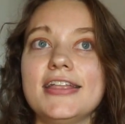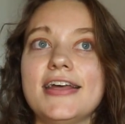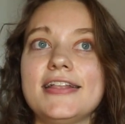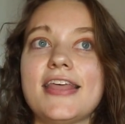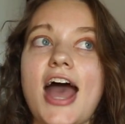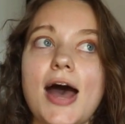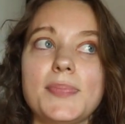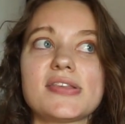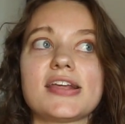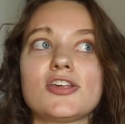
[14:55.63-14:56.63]
the
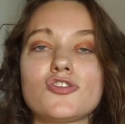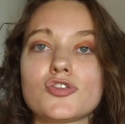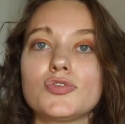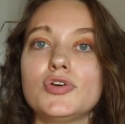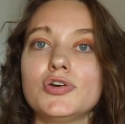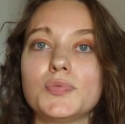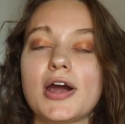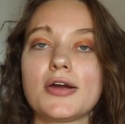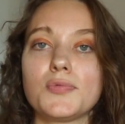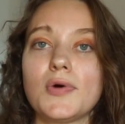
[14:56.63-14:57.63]
opposite is true. You
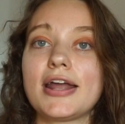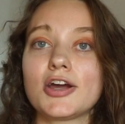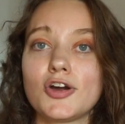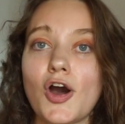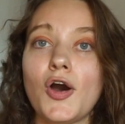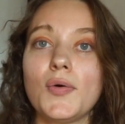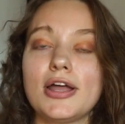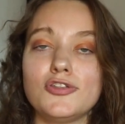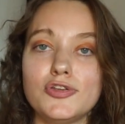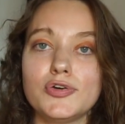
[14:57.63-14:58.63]
want to go
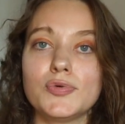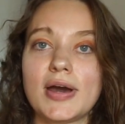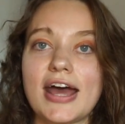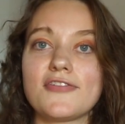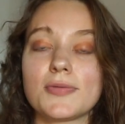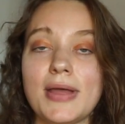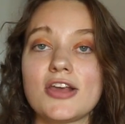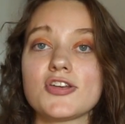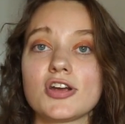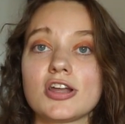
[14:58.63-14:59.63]
and do whatever
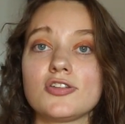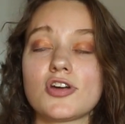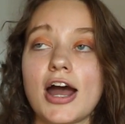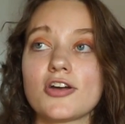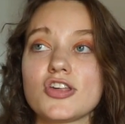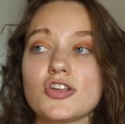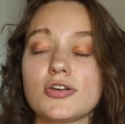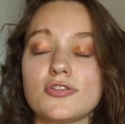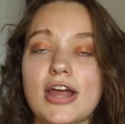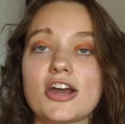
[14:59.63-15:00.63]
makes your
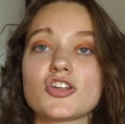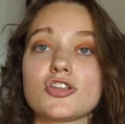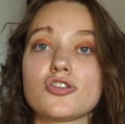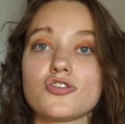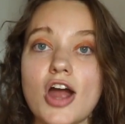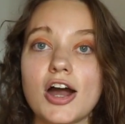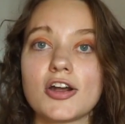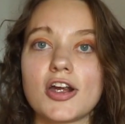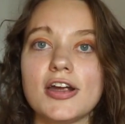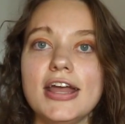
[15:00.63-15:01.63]
contractions
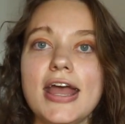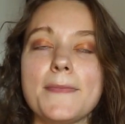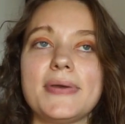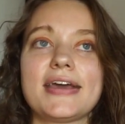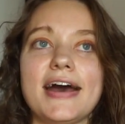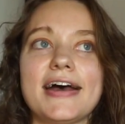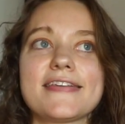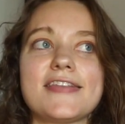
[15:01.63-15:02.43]
stronger, because